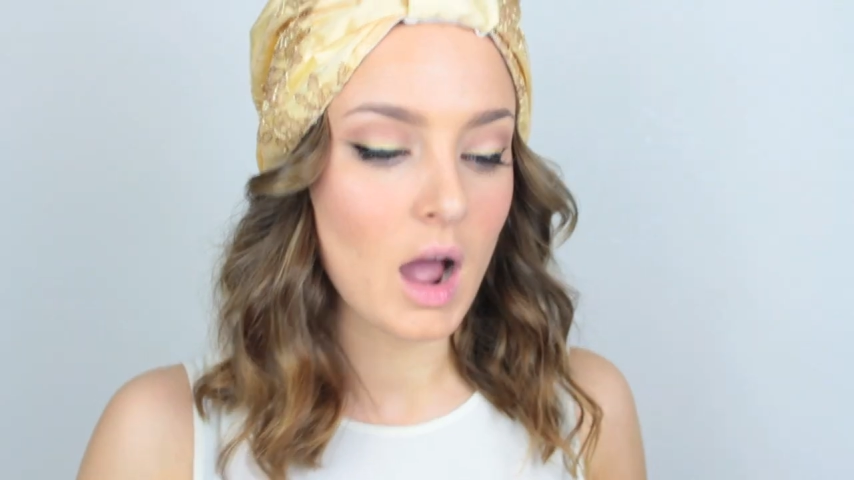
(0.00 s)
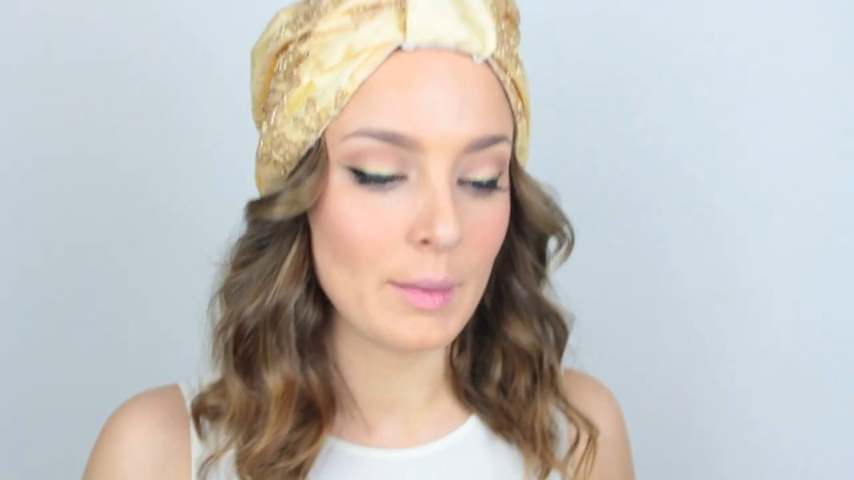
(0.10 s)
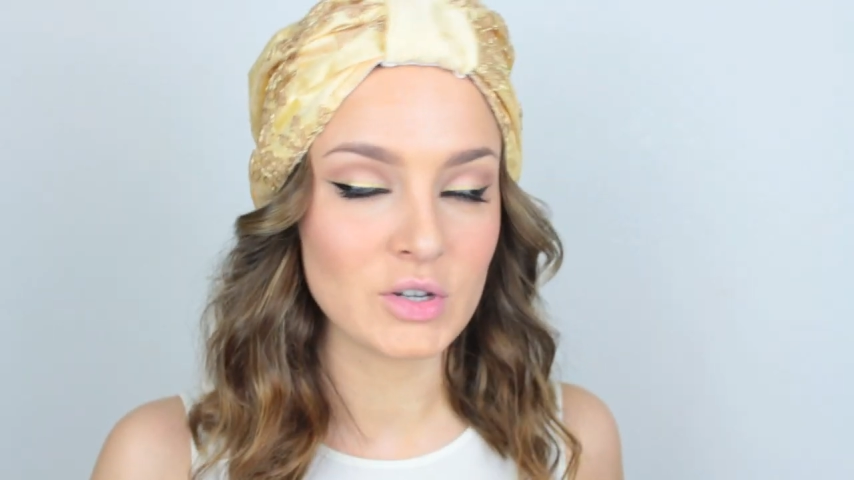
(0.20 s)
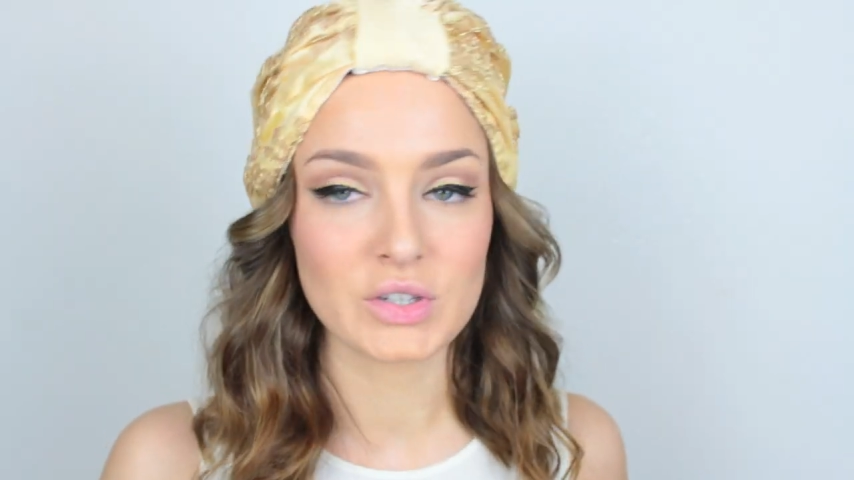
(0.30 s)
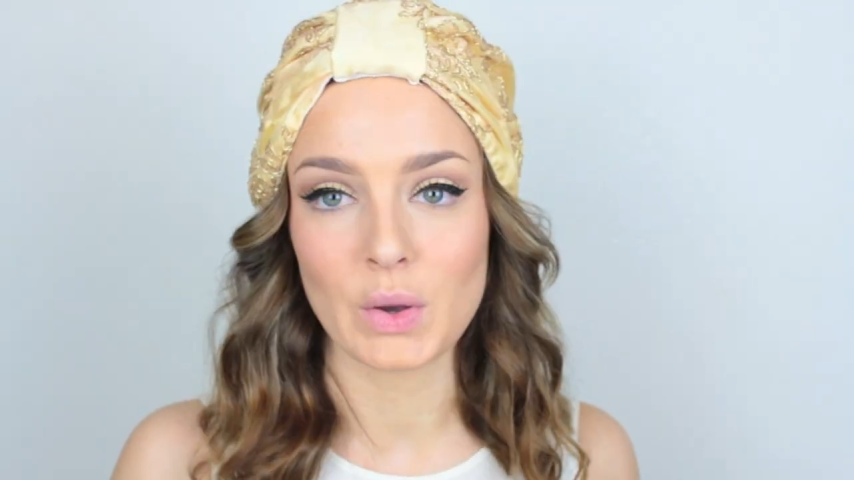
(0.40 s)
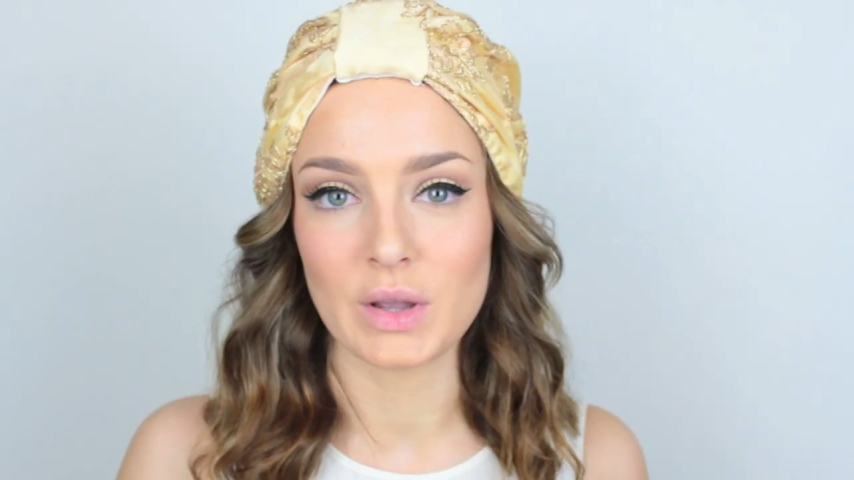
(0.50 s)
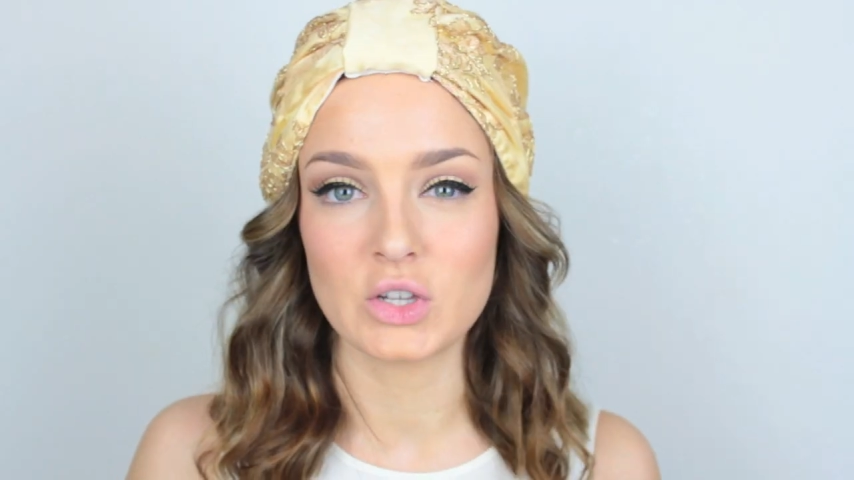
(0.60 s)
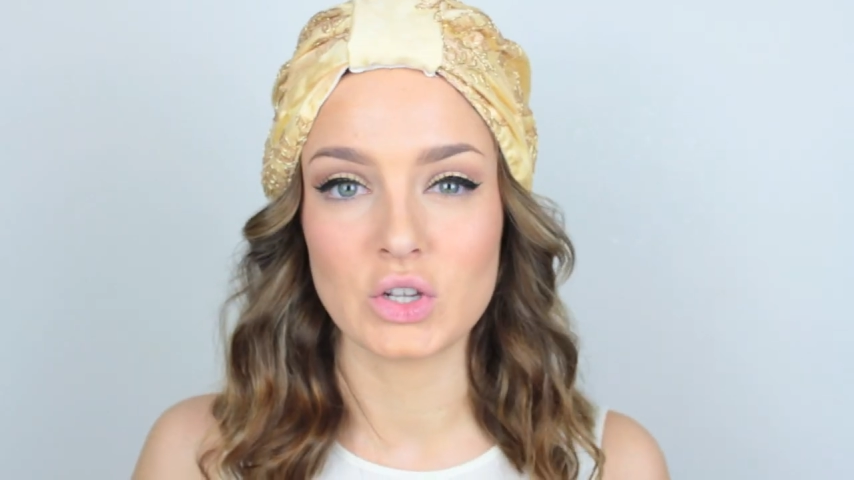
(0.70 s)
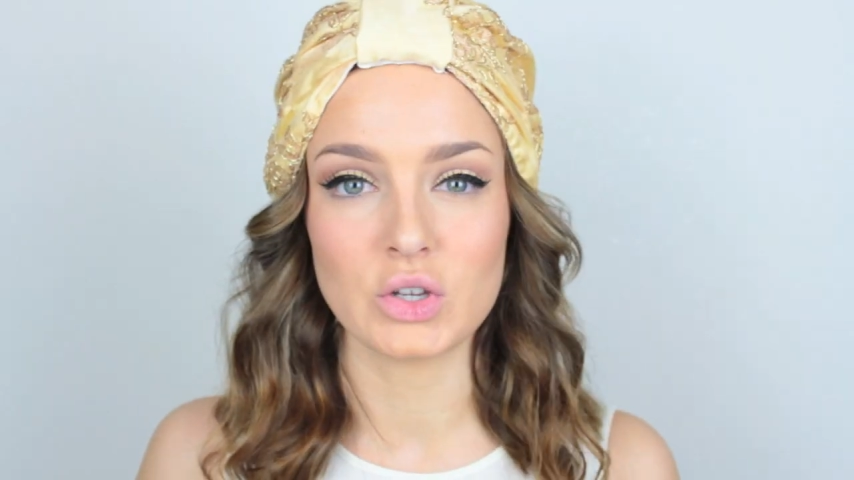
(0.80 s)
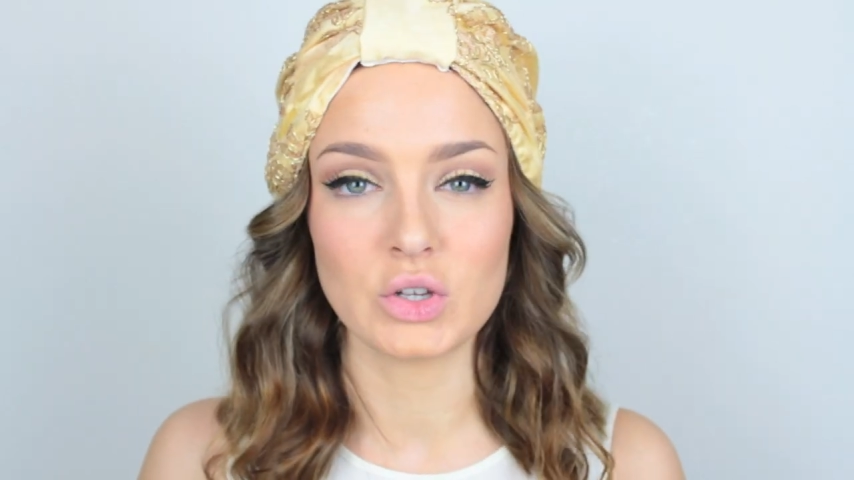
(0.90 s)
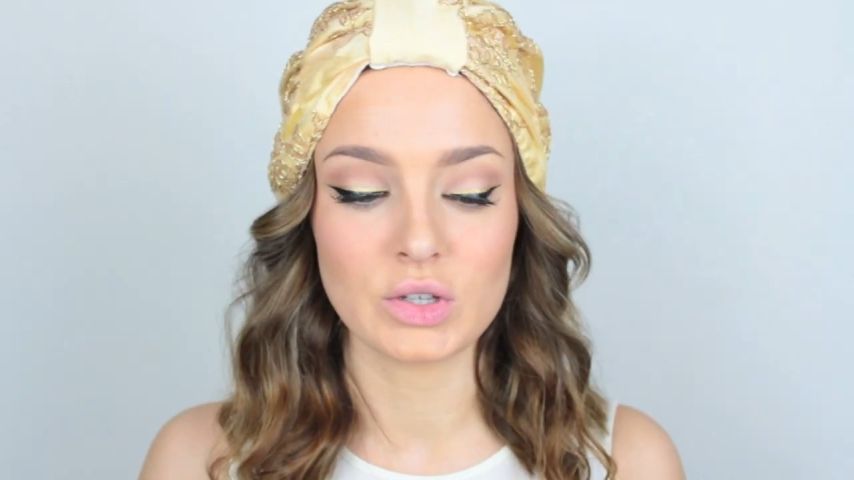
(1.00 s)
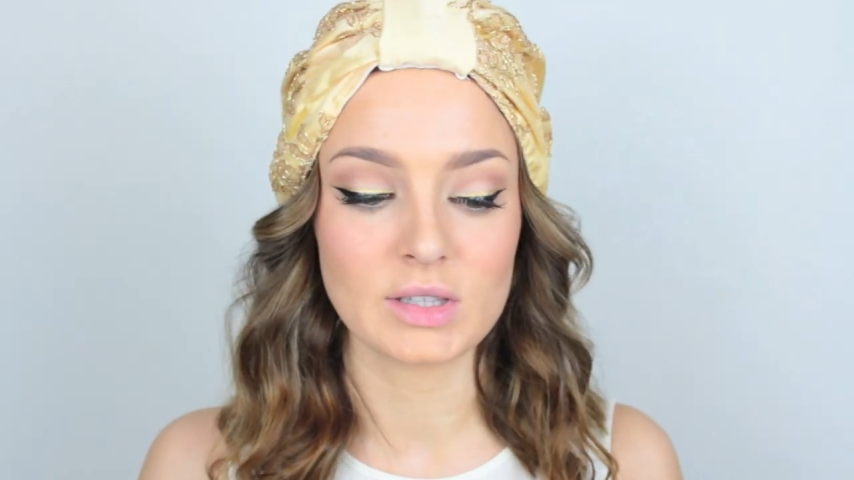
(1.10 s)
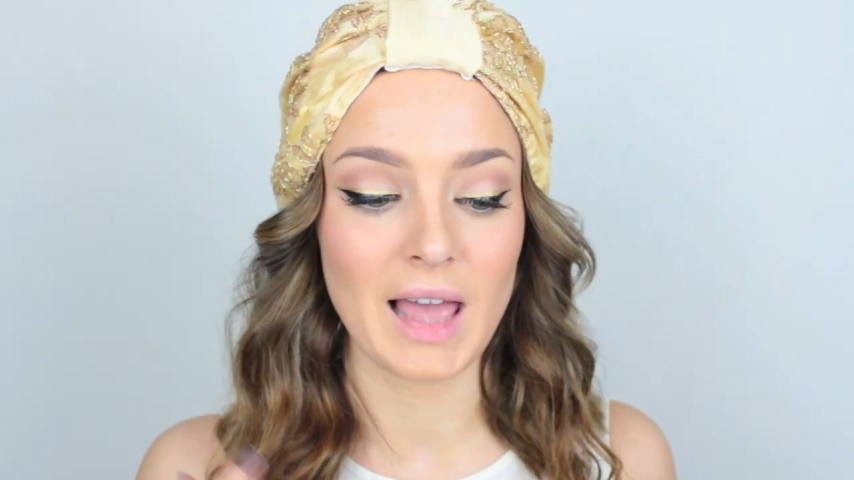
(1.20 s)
I'm just going to use